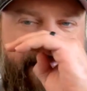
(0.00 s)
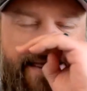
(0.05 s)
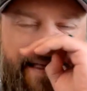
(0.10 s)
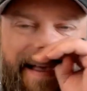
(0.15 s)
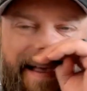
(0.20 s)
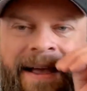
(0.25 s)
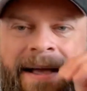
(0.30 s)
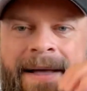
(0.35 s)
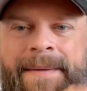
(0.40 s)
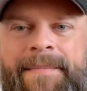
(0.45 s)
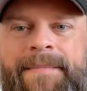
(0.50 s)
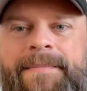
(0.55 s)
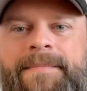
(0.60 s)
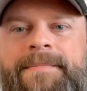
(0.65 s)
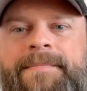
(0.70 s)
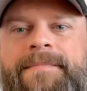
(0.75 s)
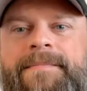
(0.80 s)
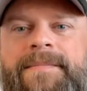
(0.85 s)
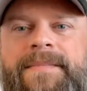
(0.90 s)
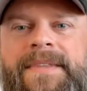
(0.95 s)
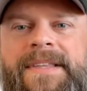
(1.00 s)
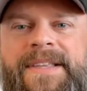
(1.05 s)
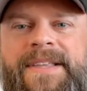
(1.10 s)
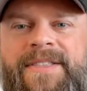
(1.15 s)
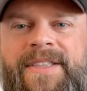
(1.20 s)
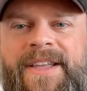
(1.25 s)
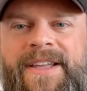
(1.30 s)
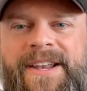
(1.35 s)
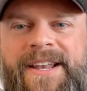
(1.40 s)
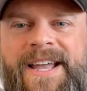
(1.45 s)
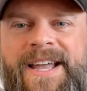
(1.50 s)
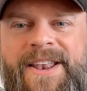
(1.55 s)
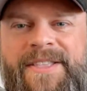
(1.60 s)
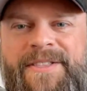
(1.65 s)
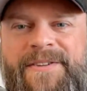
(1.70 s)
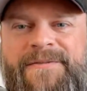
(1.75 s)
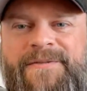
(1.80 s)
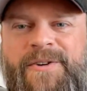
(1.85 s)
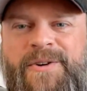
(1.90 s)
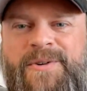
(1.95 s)
Um, the kind of
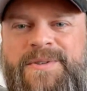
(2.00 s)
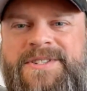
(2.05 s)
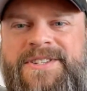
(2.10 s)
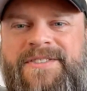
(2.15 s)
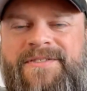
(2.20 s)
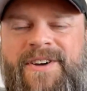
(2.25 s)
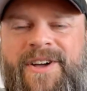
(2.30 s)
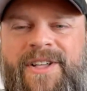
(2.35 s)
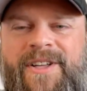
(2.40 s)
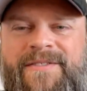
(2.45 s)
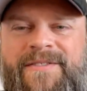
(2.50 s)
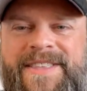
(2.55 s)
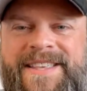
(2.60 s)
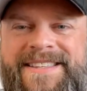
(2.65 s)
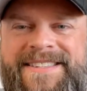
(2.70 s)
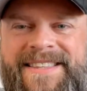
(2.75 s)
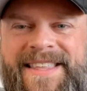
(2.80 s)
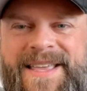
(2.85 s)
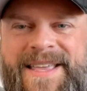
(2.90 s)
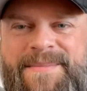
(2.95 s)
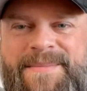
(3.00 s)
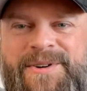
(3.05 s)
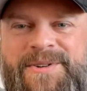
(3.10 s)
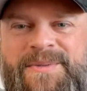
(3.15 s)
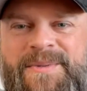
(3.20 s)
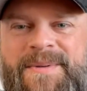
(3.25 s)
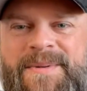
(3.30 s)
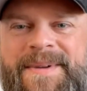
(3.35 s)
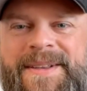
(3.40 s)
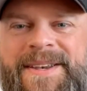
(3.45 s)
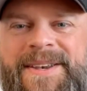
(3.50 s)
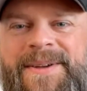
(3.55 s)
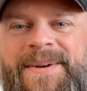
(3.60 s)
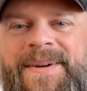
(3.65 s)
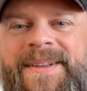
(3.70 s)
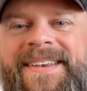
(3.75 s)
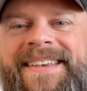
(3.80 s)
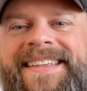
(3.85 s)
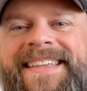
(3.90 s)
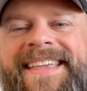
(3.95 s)
the fruits of all of these labors we've been
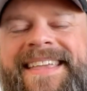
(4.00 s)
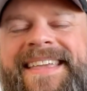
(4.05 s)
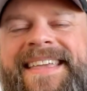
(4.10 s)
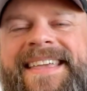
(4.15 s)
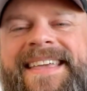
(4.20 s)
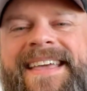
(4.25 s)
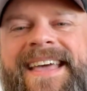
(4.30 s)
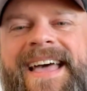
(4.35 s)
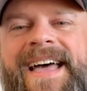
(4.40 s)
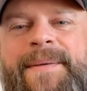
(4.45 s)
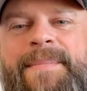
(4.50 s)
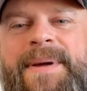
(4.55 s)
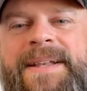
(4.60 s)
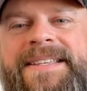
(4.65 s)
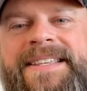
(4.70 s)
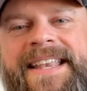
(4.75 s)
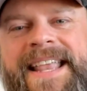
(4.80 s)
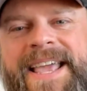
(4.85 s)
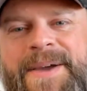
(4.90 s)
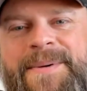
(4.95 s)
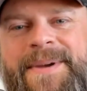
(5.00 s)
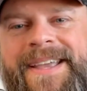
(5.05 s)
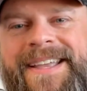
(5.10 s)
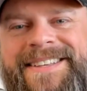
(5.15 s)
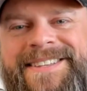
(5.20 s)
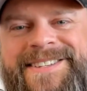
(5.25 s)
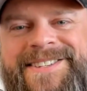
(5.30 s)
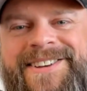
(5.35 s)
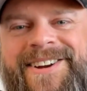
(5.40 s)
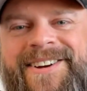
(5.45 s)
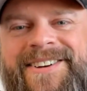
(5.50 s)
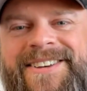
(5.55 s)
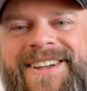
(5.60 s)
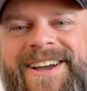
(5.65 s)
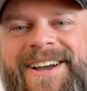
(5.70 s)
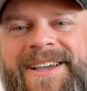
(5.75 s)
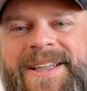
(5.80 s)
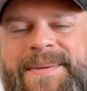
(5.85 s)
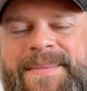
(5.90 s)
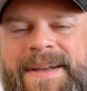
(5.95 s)
doing. But today we get to start
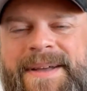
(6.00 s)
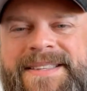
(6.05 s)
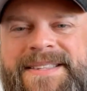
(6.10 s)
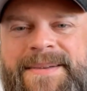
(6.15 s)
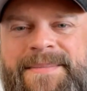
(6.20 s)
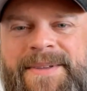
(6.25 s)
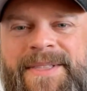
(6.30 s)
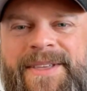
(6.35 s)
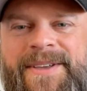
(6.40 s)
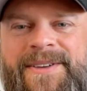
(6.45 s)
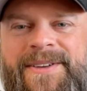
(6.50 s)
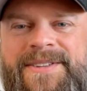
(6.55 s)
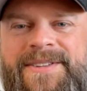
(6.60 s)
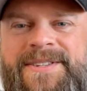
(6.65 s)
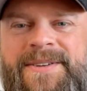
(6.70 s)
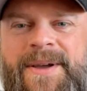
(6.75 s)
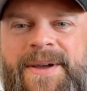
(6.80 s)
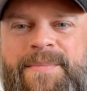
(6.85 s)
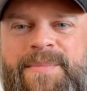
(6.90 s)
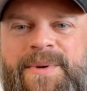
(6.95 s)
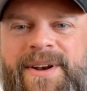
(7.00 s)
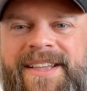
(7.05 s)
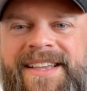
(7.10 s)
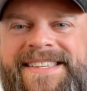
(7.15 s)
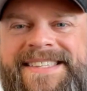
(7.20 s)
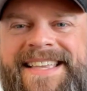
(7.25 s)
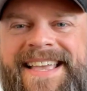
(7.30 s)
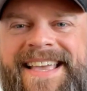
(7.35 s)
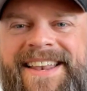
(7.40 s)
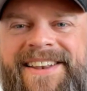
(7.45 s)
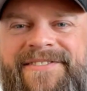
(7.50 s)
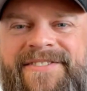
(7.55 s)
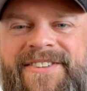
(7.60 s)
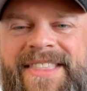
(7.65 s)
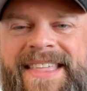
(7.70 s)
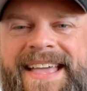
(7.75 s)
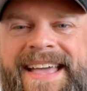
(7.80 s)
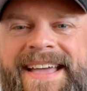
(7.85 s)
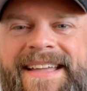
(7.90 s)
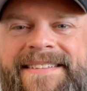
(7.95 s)
talking about some of those, so I'm pretty excited for
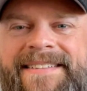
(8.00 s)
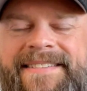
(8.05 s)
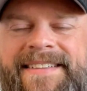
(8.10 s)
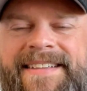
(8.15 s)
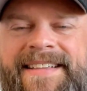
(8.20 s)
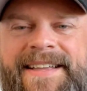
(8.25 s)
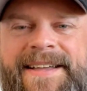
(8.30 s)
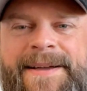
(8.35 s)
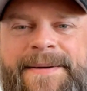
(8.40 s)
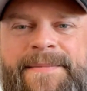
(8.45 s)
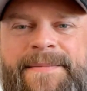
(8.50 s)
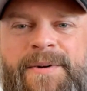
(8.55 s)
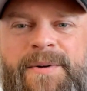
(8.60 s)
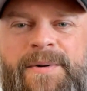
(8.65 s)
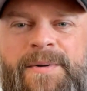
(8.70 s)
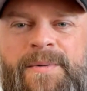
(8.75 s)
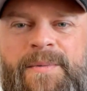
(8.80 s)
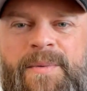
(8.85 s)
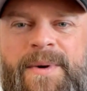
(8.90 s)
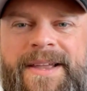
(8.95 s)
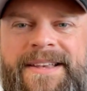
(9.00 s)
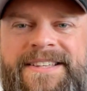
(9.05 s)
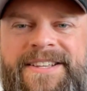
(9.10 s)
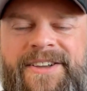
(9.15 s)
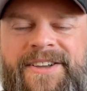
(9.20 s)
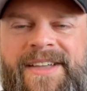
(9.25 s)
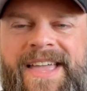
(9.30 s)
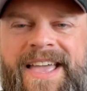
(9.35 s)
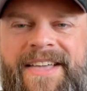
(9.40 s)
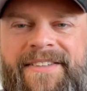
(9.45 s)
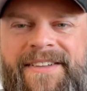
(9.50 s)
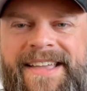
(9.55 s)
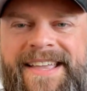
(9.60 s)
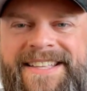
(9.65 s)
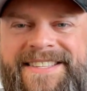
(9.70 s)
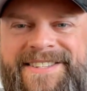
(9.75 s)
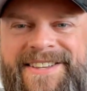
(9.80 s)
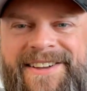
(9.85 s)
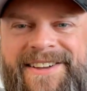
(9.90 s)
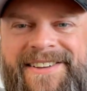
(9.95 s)
that. We'll wait till Kayla
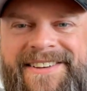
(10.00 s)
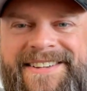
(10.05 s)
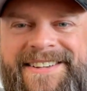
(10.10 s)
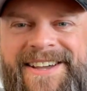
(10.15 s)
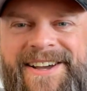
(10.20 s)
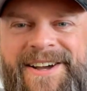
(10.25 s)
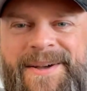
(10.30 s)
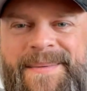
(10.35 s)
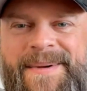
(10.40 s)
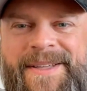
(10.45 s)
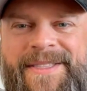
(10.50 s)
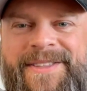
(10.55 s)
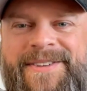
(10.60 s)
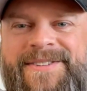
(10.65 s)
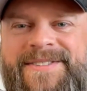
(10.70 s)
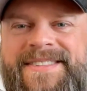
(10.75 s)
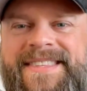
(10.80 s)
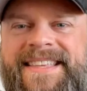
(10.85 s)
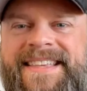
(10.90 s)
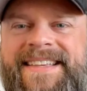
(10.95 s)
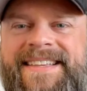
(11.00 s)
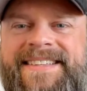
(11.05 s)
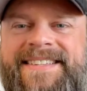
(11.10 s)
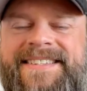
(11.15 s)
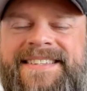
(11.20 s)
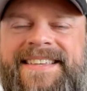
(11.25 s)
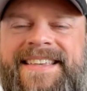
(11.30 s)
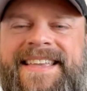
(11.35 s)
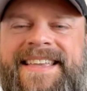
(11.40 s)
gets on to talk about those things.